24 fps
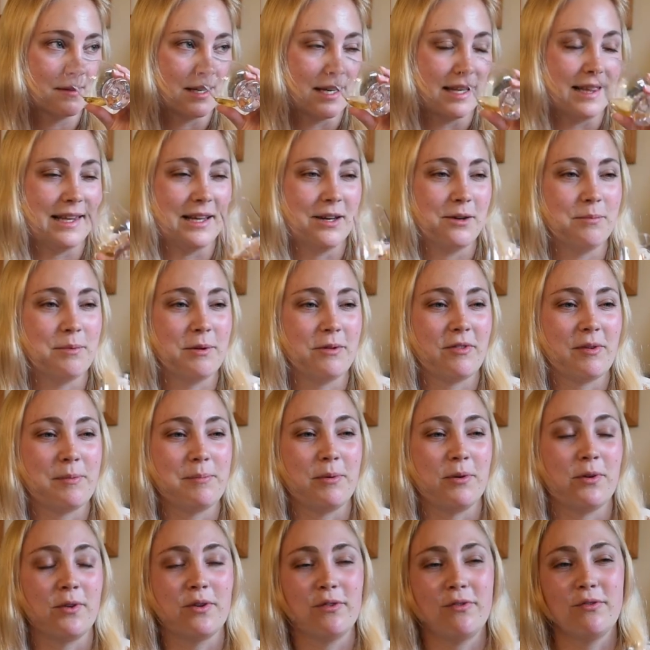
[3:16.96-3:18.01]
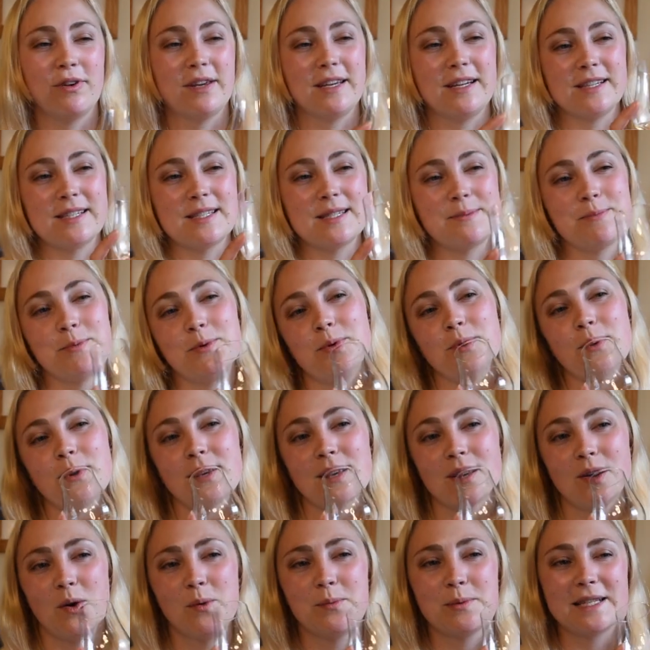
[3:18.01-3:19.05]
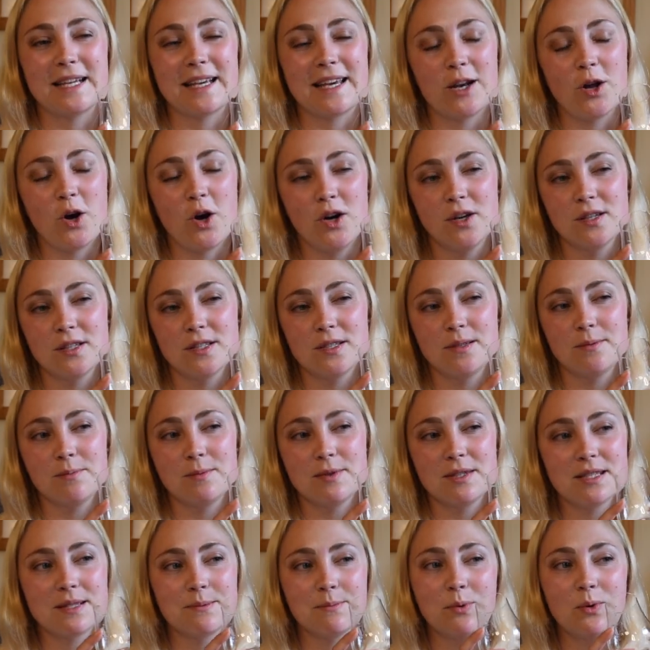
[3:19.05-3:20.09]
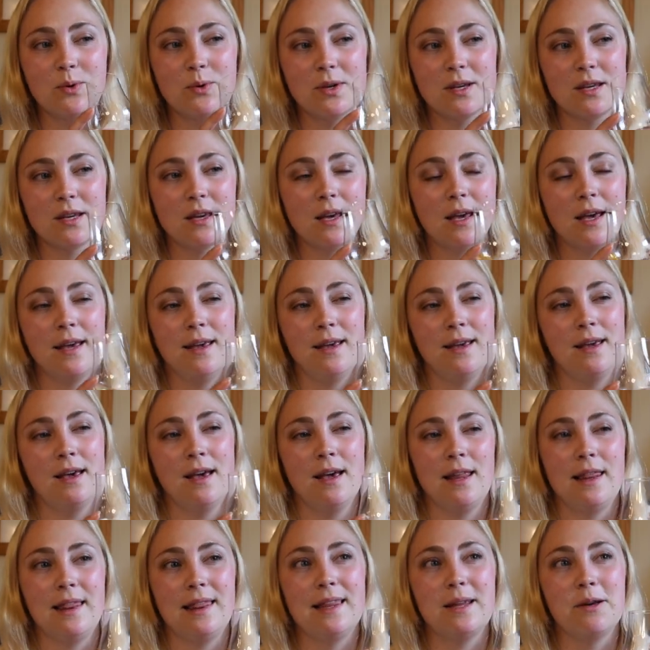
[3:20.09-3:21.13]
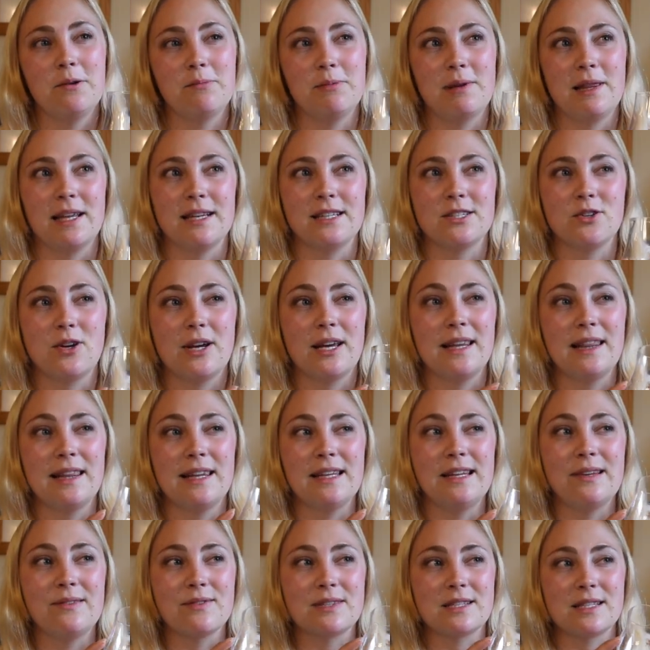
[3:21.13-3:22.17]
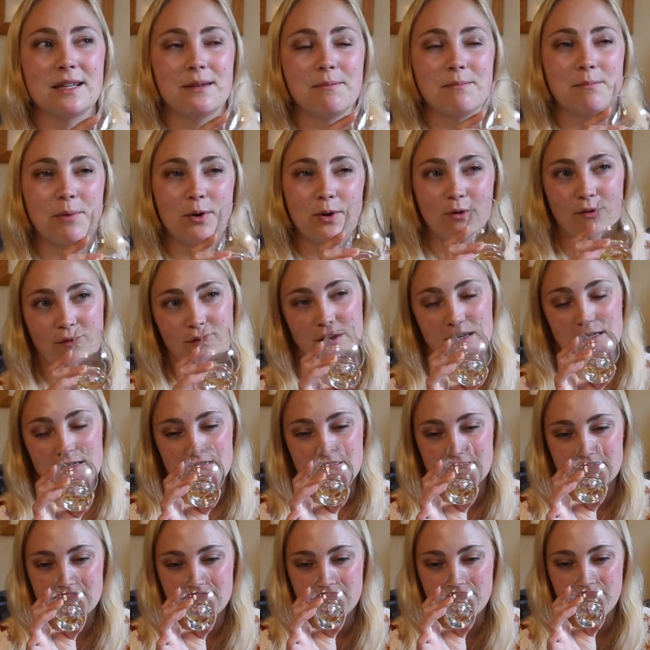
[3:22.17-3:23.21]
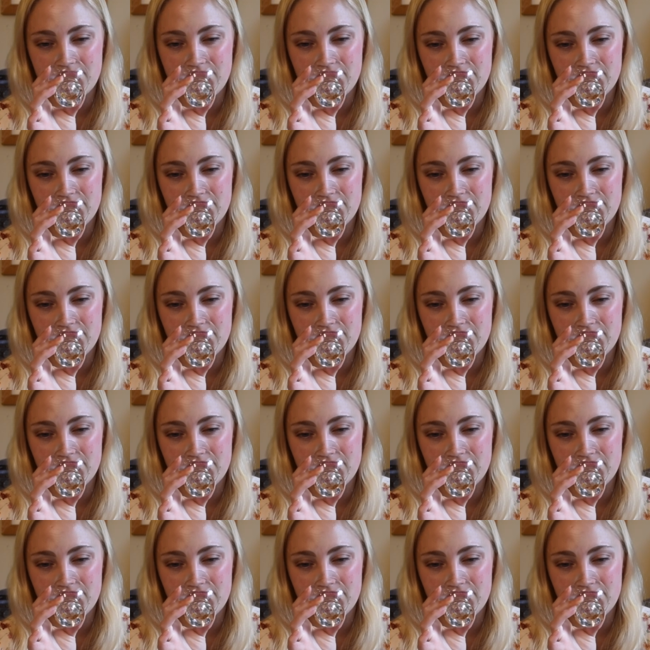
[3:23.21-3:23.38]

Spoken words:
A little bit of a bonfire smoke, almost like an autumn smoke. A little bit like dry leaves and bonfires.